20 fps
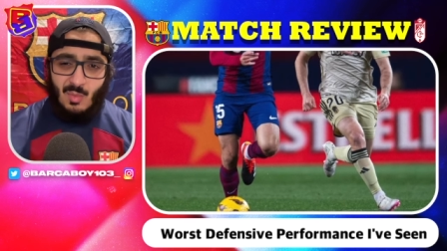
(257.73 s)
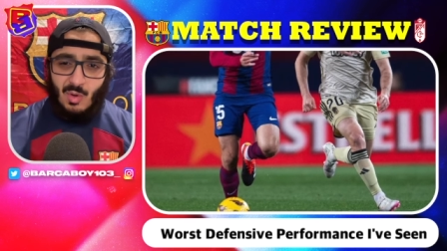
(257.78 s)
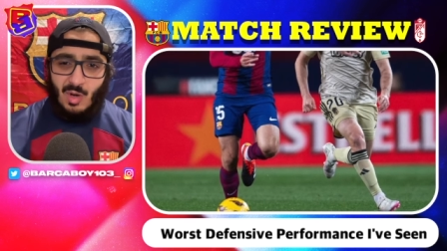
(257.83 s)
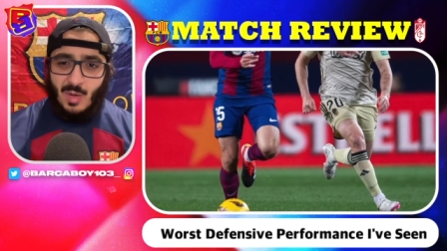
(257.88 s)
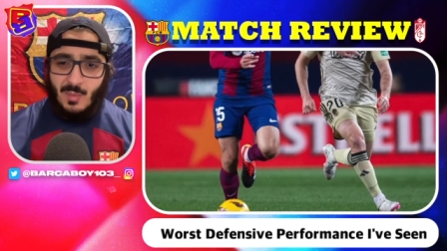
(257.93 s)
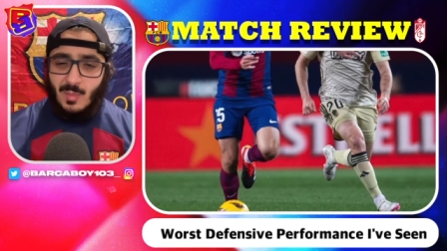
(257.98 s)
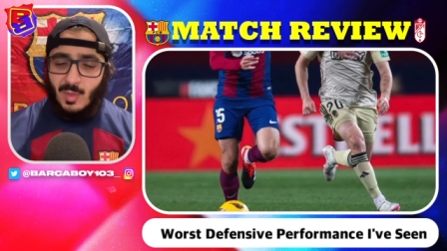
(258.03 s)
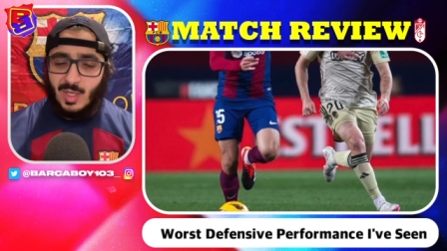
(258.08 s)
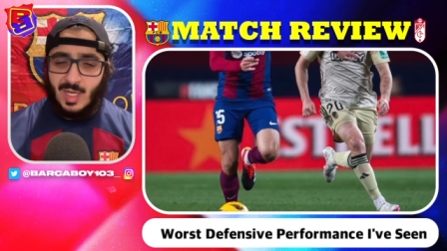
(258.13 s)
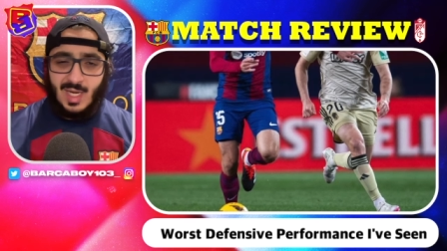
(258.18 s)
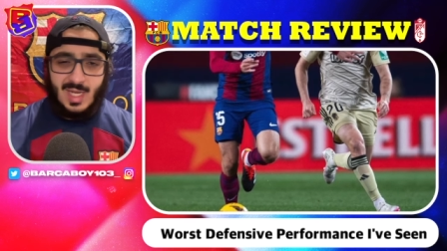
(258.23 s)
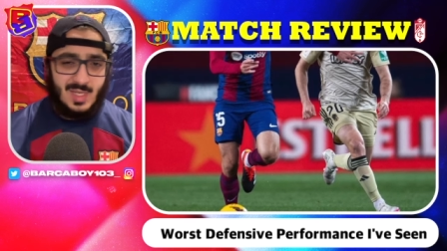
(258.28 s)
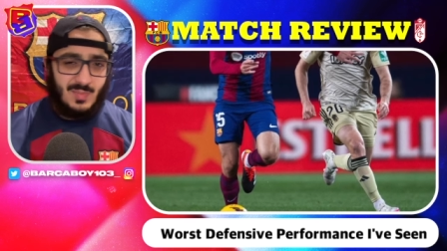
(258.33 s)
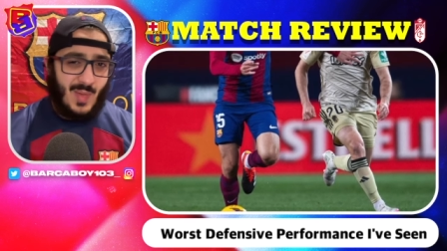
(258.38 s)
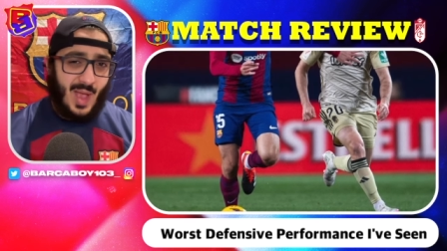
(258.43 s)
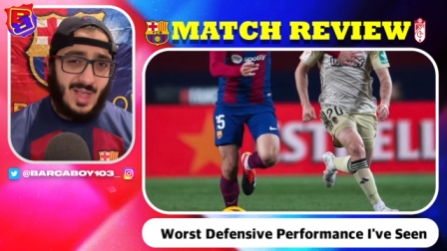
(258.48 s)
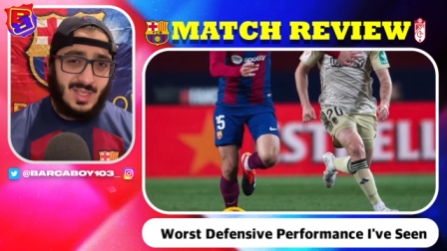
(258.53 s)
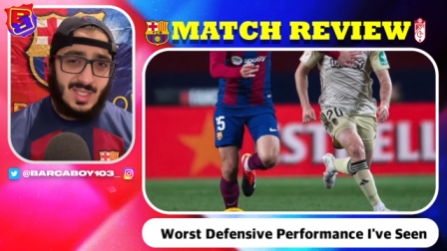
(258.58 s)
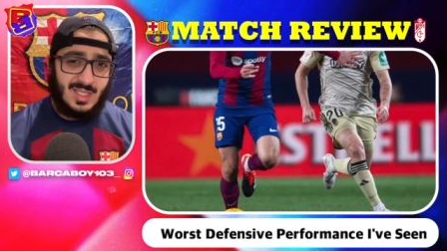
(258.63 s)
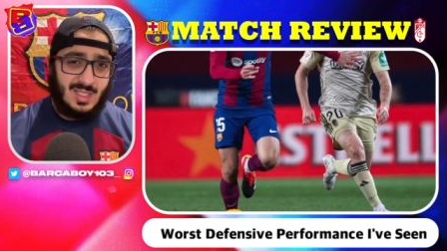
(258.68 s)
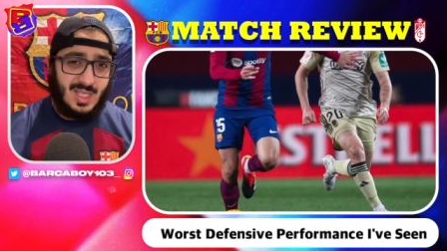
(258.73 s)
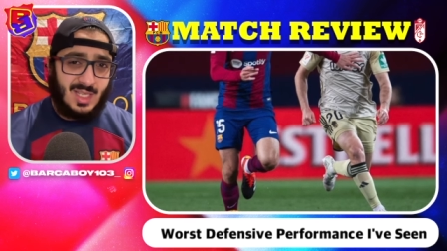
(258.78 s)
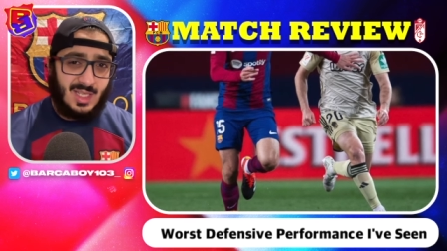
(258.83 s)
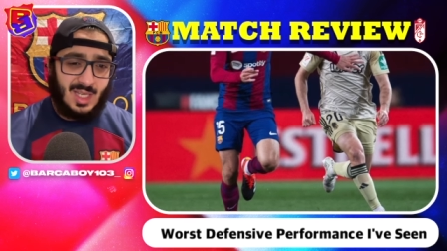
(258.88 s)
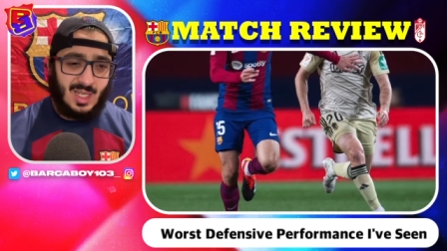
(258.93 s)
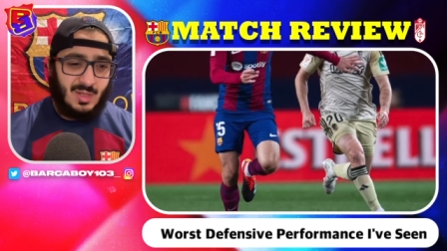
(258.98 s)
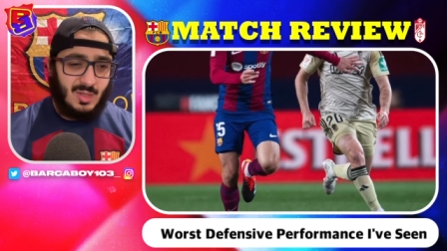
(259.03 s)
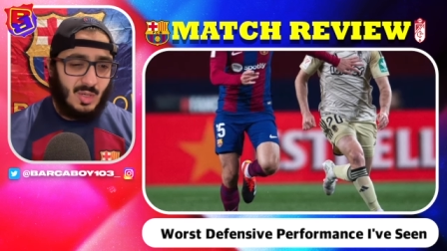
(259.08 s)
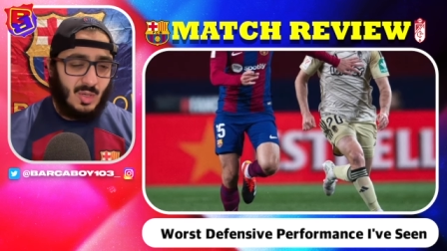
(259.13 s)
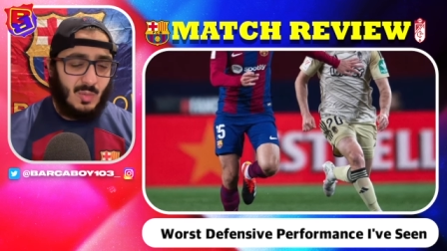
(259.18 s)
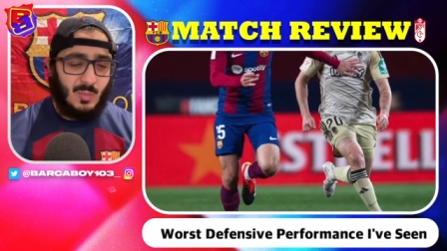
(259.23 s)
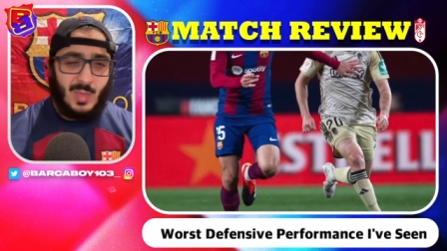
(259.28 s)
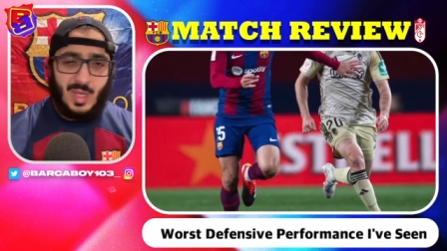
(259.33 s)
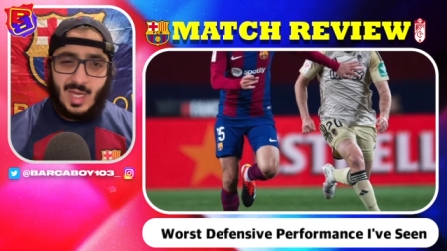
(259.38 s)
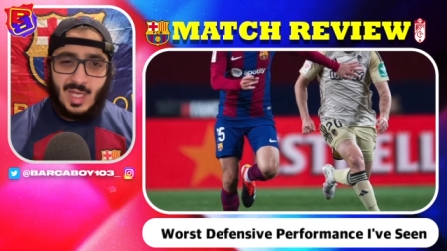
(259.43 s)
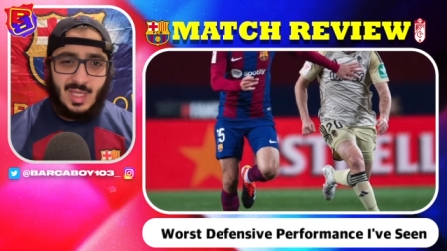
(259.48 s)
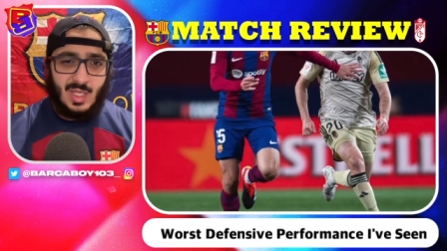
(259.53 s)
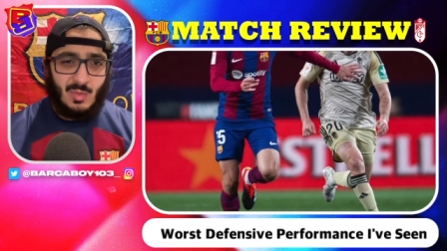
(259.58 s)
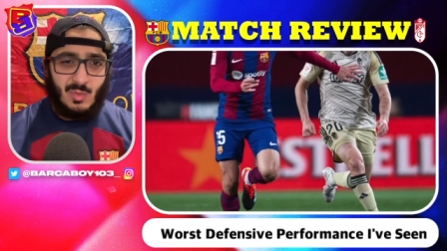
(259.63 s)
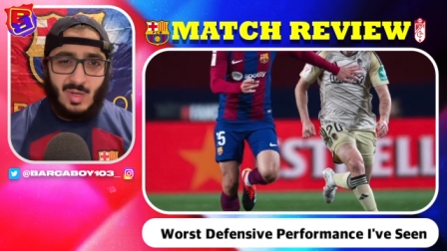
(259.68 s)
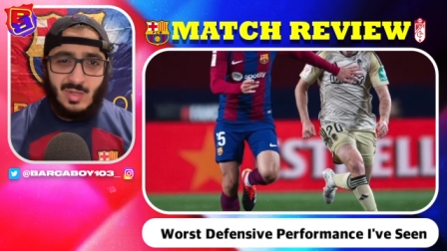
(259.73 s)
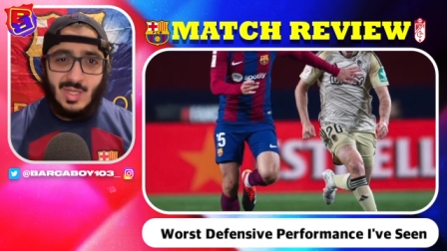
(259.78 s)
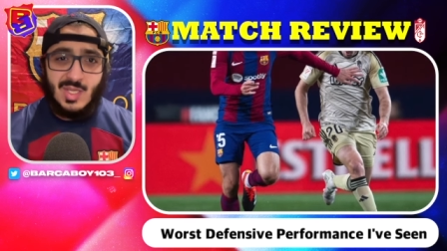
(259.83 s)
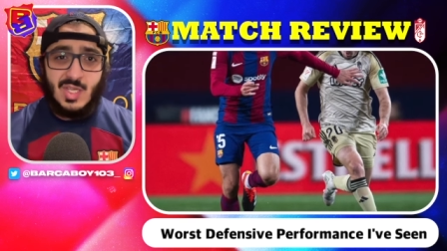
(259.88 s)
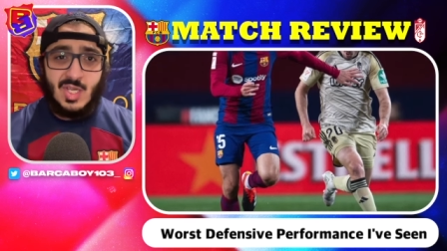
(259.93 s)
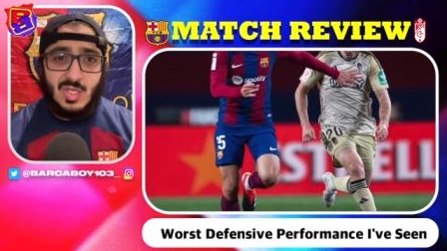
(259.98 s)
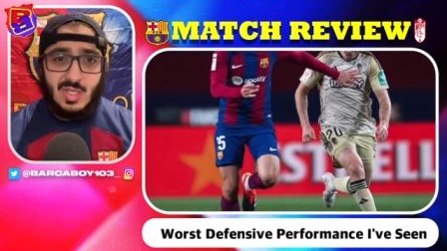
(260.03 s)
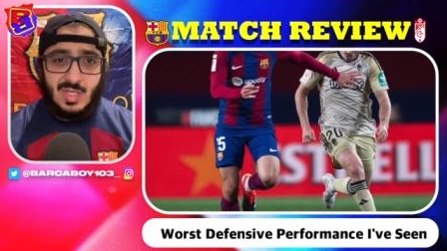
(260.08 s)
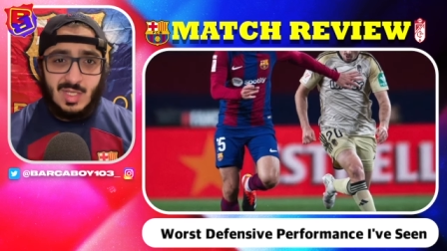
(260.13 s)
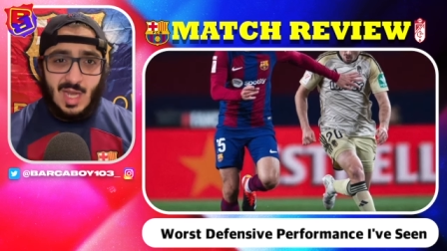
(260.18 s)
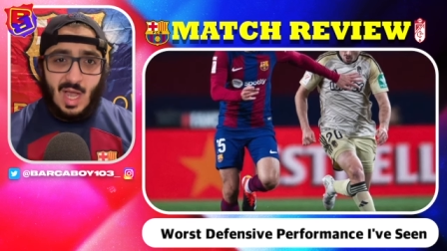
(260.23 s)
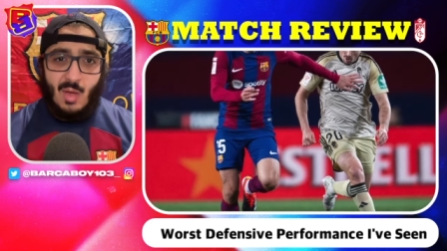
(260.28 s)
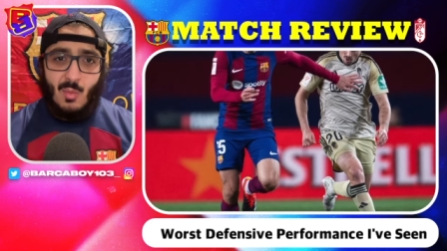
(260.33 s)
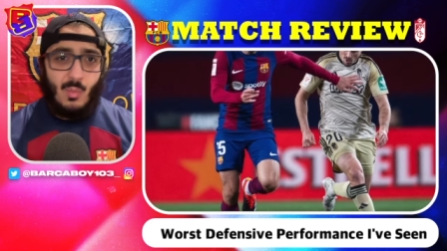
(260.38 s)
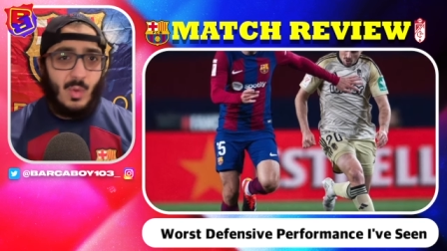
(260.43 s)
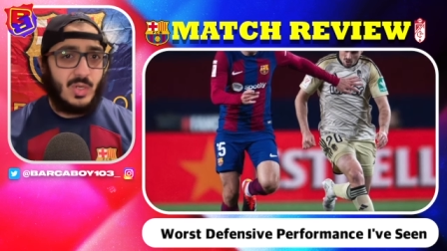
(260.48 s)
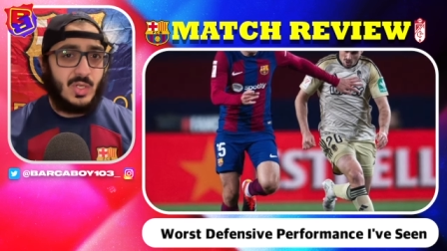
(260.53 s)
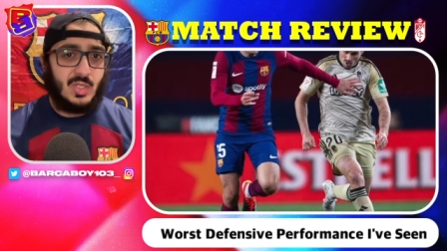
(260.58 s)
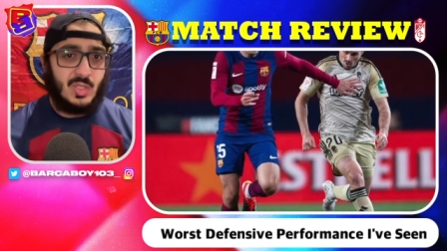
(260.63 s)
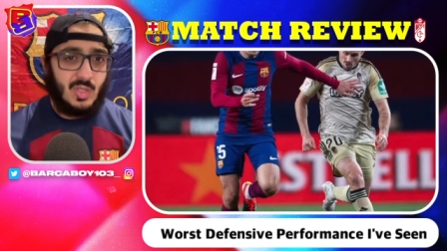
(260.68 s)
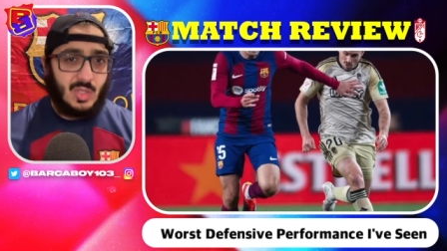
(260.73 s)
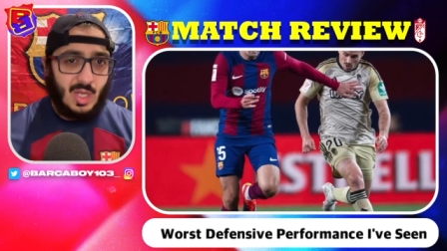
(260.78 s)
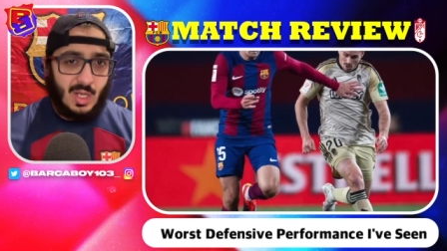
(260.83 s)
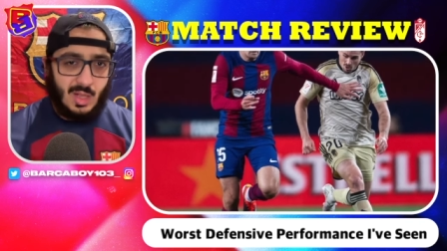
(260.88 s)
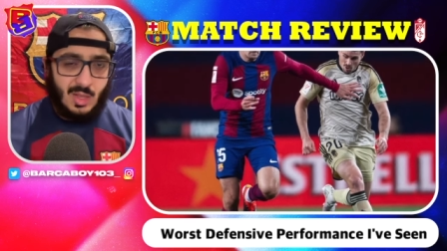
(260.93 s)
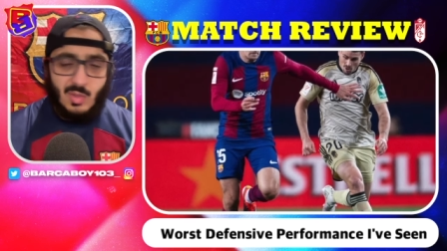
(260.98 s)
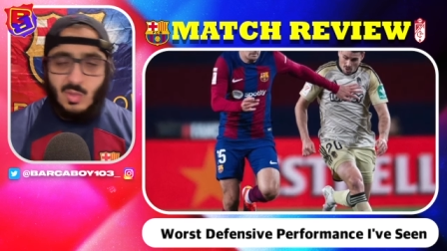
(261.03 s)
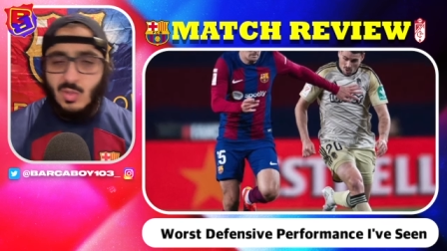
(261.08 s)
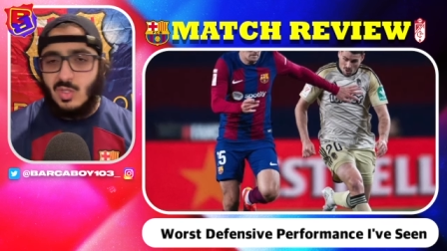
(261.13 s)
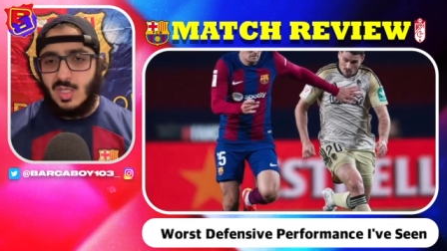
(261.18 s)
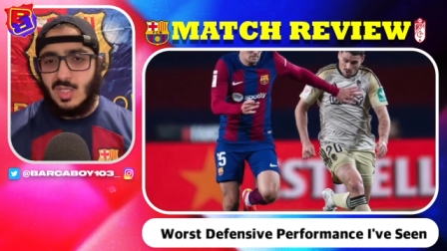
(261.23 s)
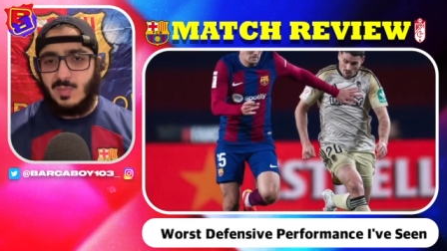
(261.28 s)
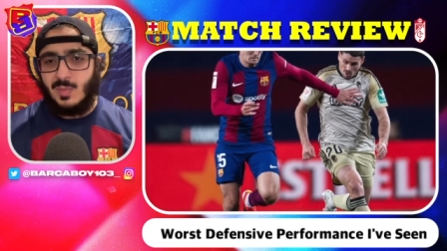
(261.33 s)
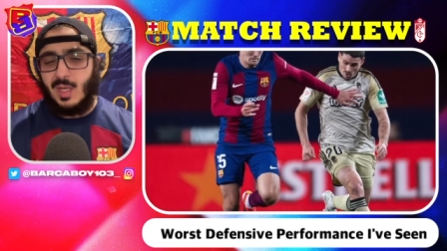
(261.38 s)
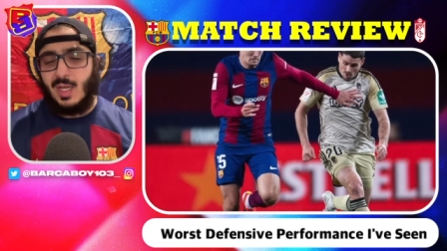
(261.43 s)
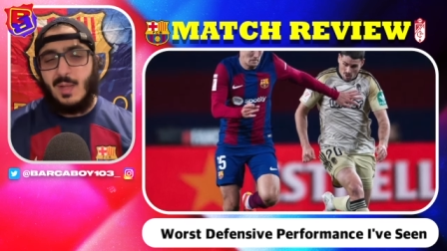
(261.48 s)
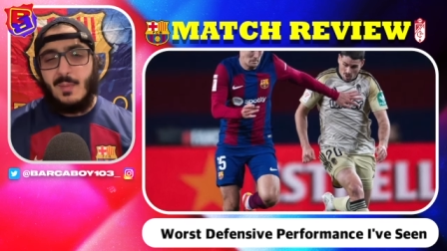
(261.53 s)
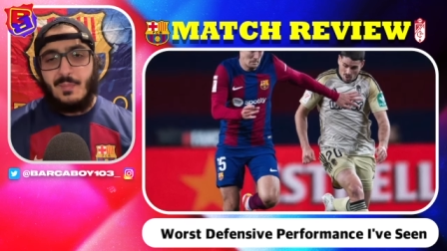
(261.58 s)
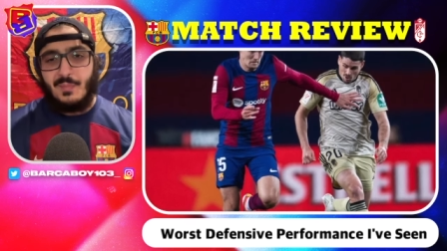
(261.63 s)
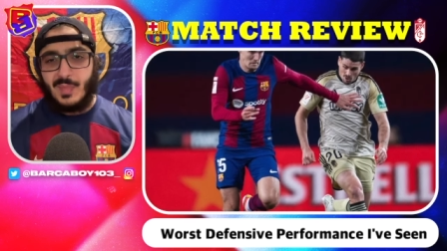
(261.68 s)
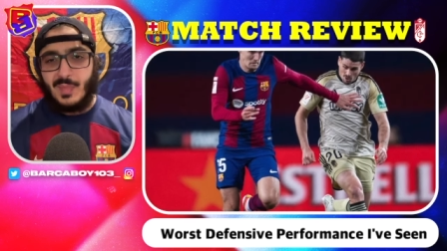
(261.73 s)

where I'm looking at his passes thinking you're making the wrong decisions now, rushing to conclusions. But